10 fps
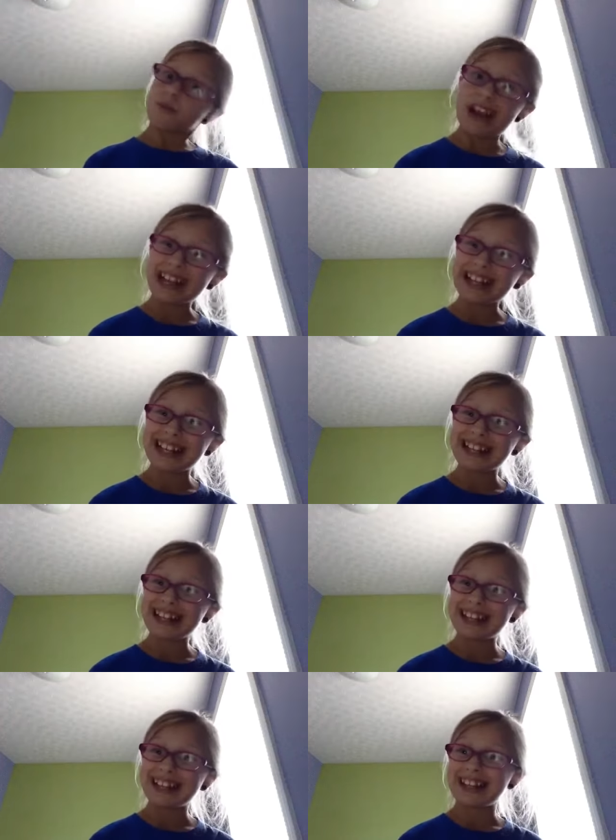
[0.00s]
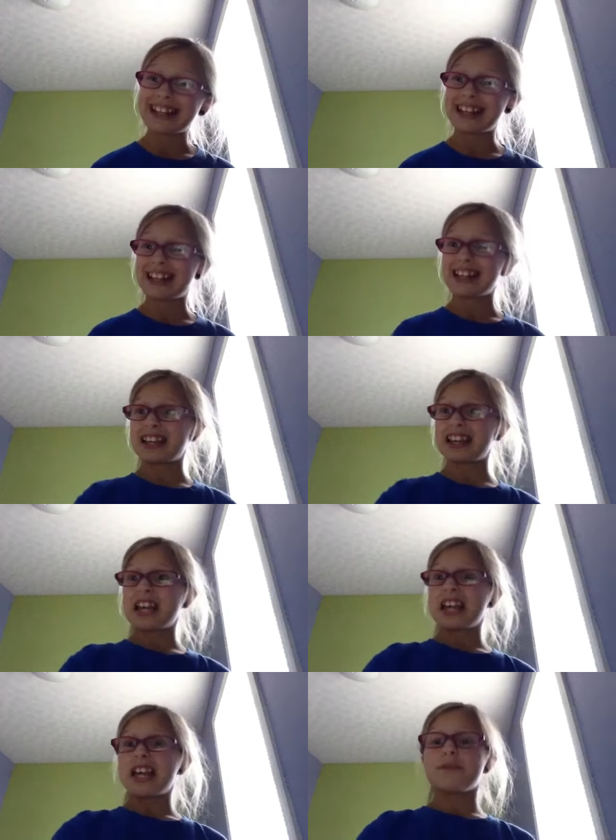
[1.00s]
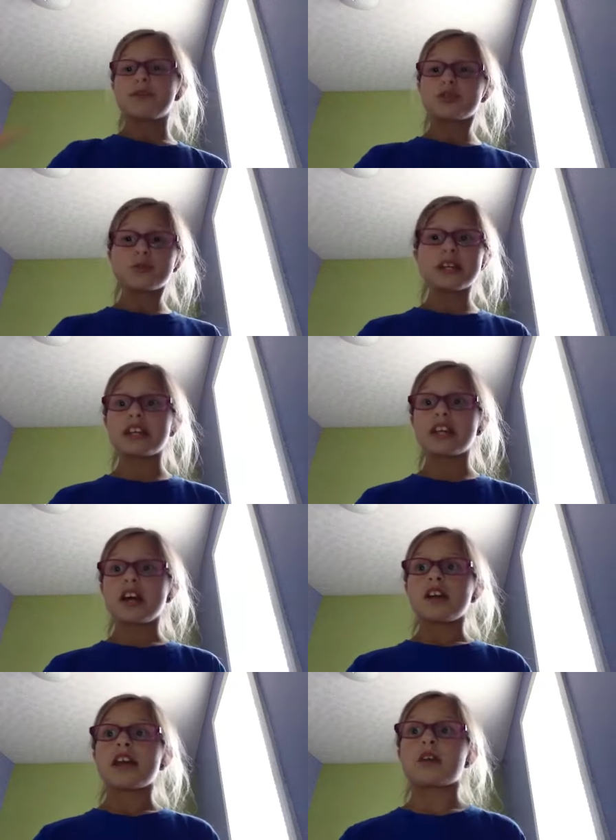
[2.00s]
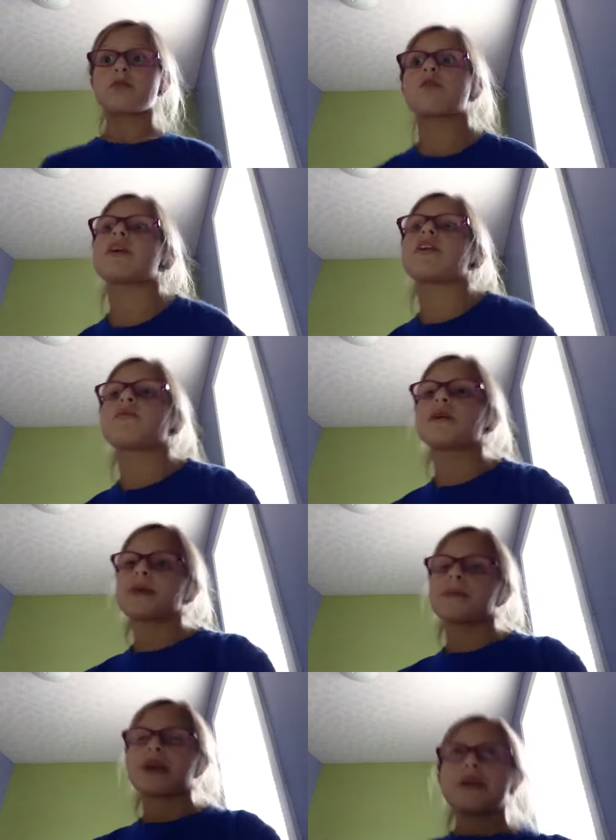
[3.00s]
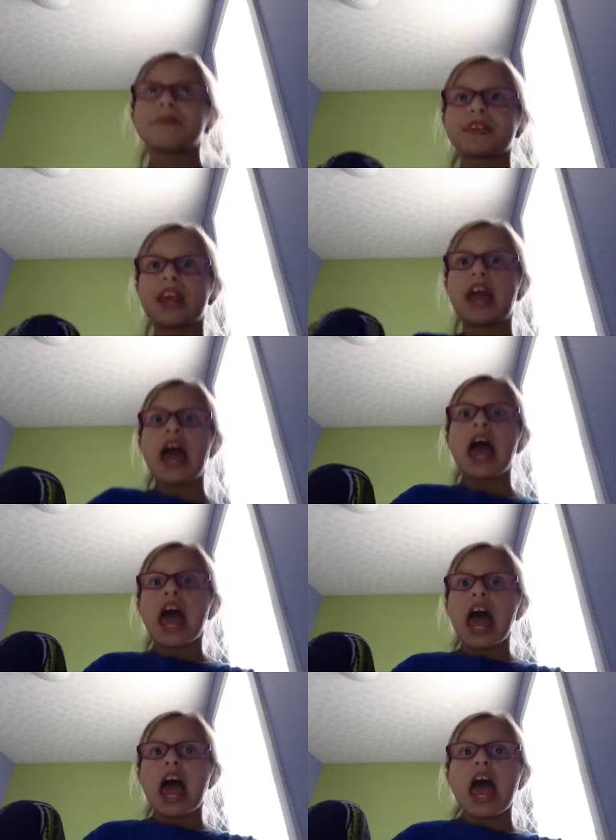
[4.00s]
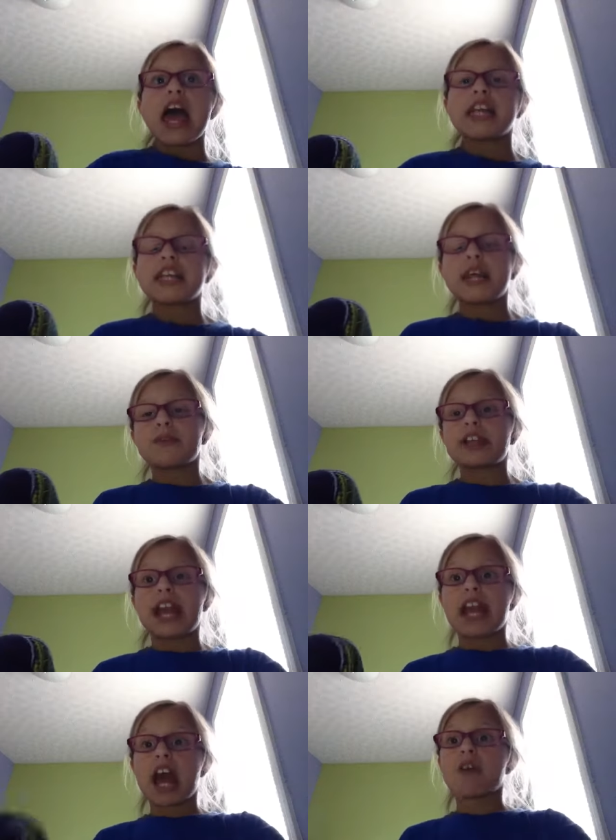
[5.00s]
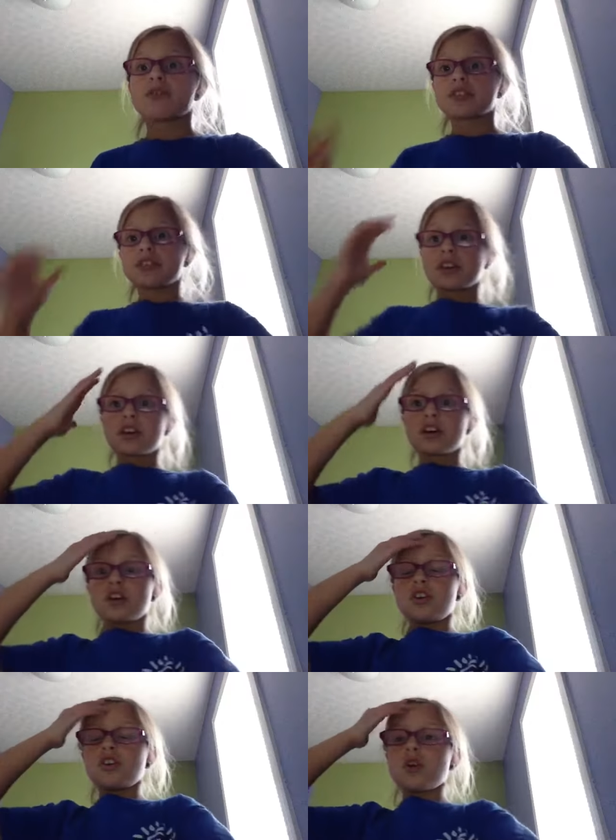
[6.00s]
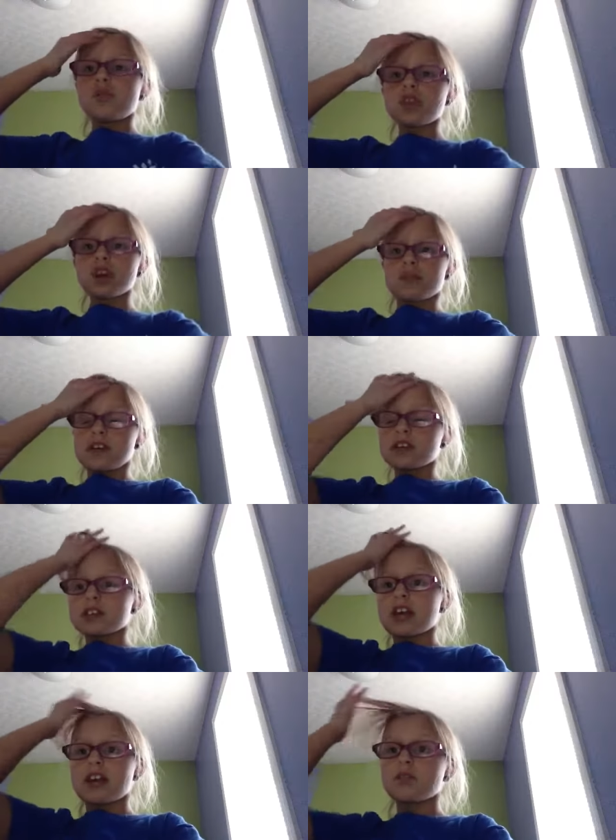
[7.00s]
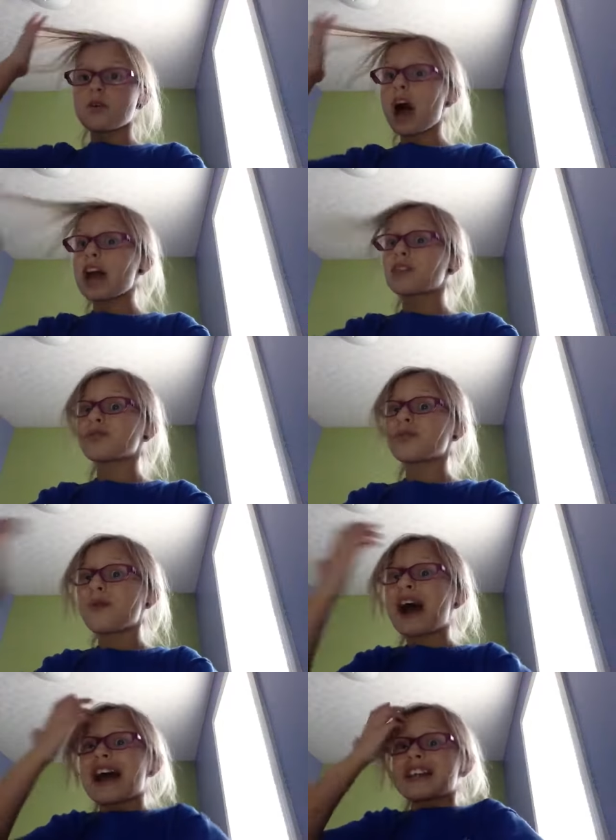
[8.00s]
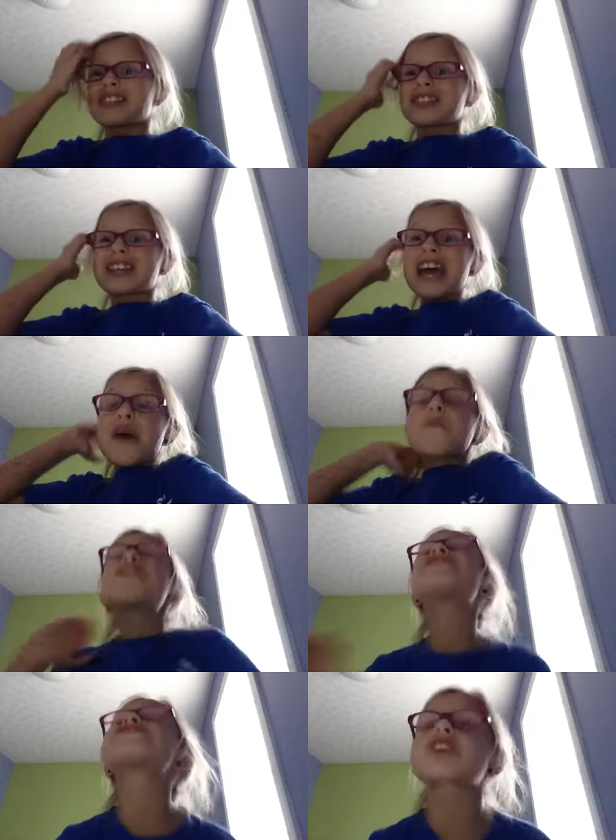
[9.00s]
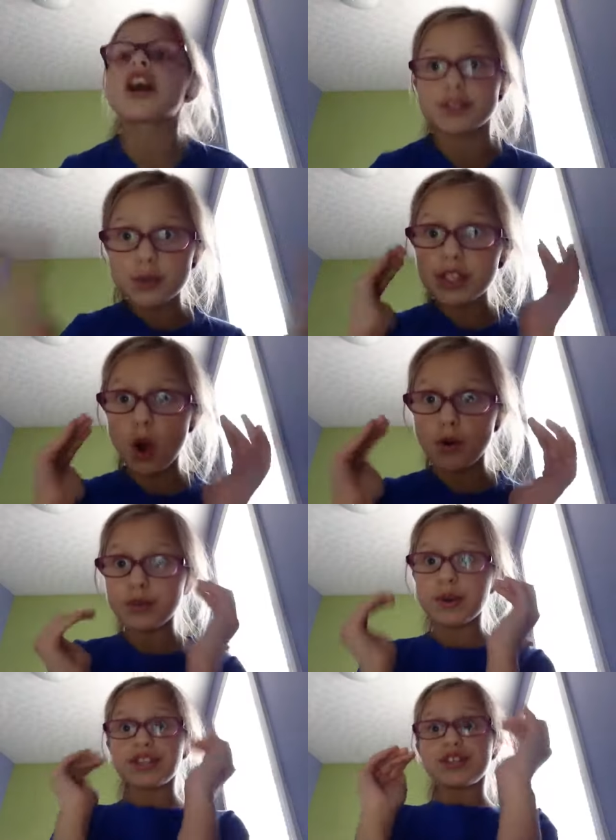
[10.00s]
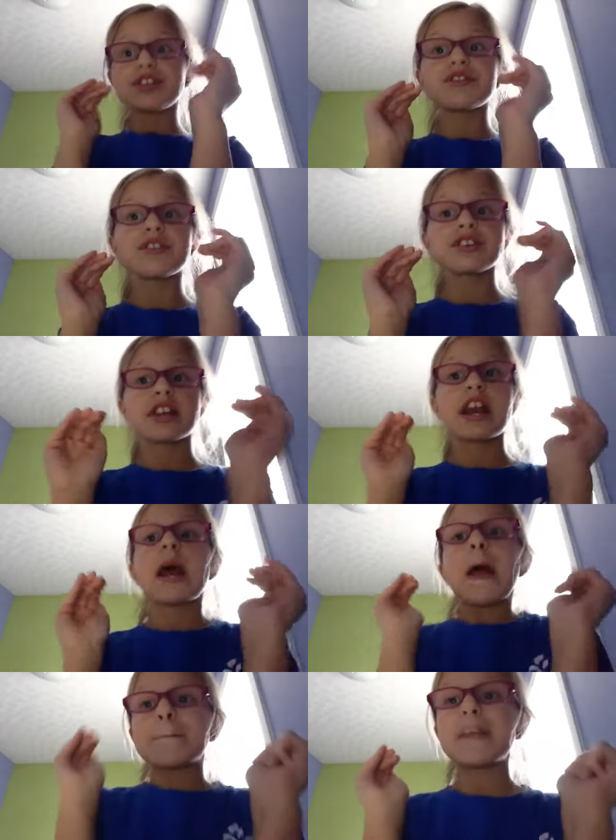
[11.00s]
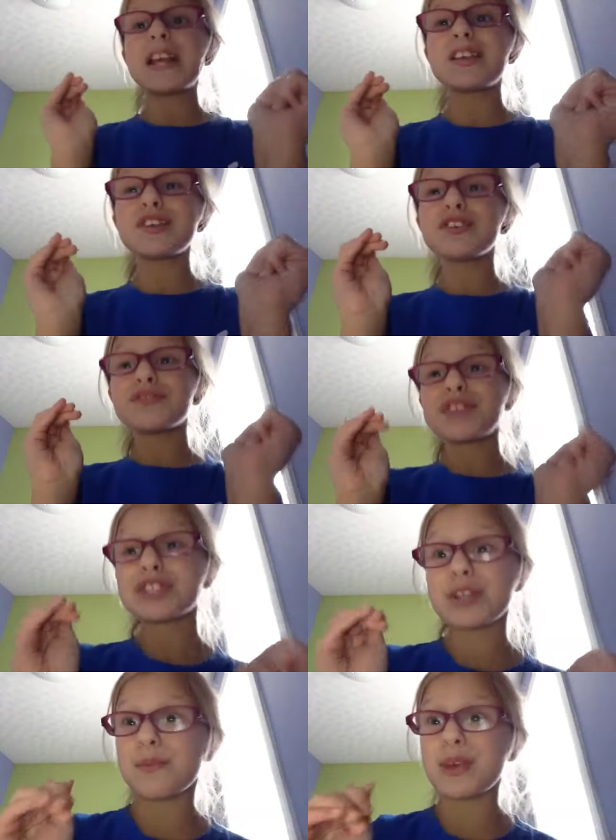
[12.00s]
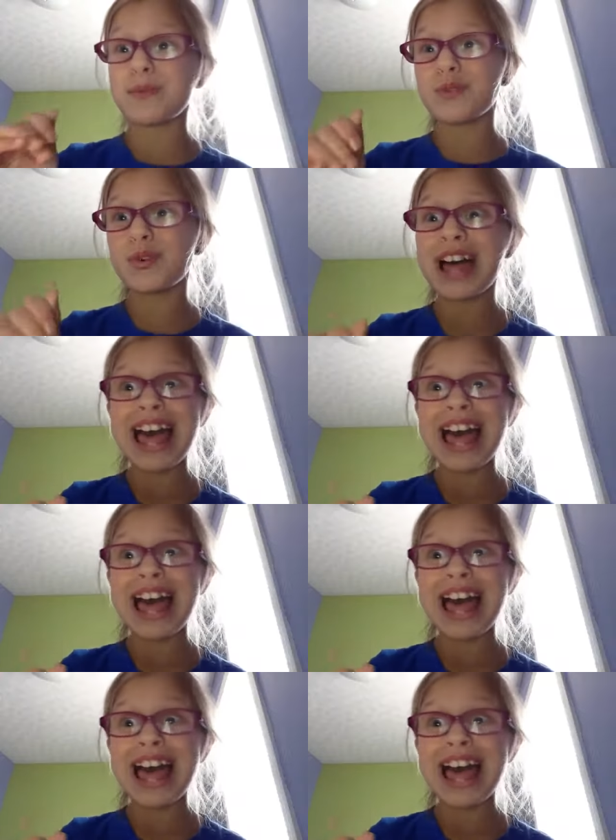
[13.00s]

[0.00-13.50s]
waiting in between, like on, when we play. and they were like, I was so nervous because I don't I don't know why. It's because we just got to go to a university, meet university people,